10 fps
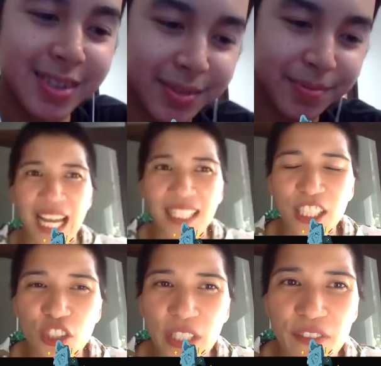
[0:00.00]
Yeah, and
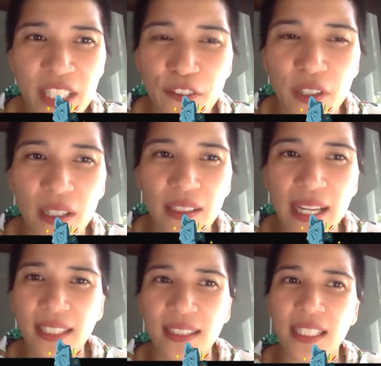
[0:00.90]
even if you're
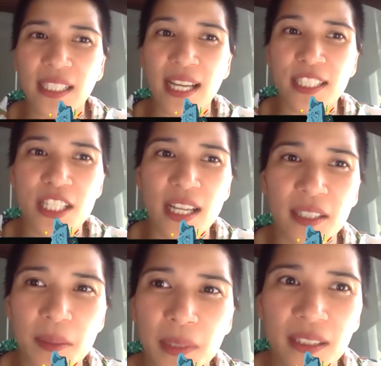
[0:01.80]
like kanina, I just had
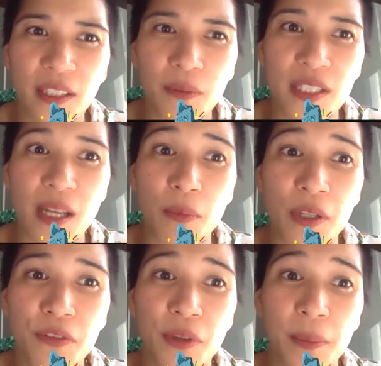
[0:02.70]
a meeting with
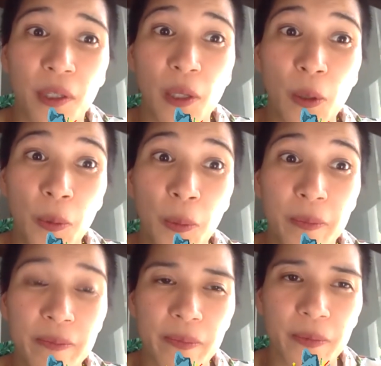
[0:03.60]
someone from Globe.
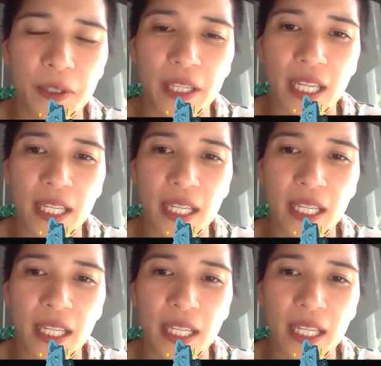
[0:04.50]
Okay.